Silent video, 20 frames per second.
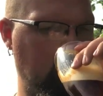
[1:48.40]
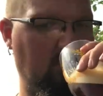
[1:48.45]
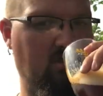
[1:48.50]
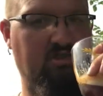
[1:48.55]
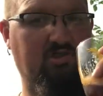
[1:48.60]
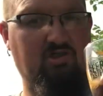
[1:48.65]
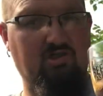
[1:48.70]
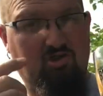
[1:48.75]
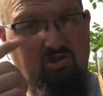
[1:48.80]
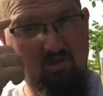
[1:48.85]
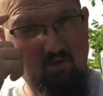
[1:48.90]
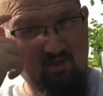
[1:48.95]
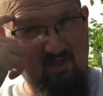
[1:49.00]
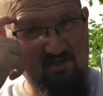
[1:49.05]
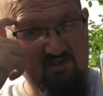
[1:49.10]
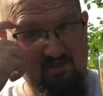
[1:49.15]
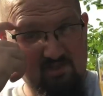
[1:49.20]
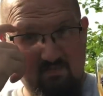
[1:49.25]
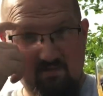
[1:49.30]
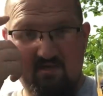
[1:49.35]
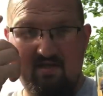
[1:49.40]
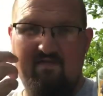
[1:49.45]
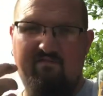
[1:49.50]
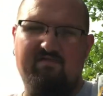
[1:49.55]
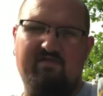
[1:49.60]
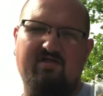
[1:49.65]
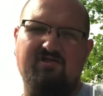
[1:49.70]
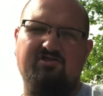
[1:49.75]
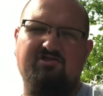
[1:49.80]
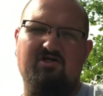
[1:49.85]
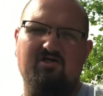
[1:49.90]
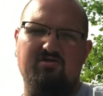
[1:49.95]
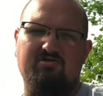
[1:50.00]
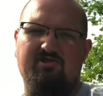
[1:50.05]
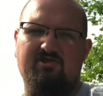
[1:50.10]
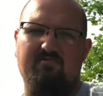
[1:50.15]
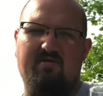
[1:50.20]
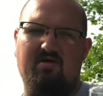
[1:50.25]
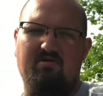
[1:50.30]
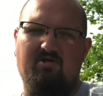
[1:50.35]
So you do get some of that French toast
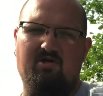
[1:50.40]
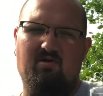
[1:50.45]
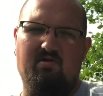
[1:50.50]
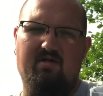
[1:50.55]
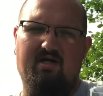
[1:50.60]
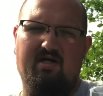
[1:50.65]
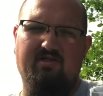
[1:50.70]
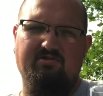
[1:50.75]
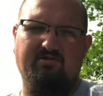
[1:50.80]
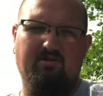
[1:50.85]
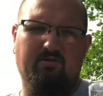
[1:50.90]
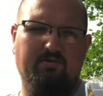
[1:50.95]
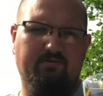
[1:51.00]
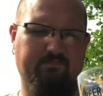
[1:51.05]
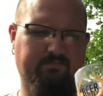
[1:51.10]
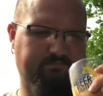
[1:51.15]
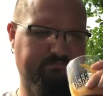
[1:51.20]
smell going on to it.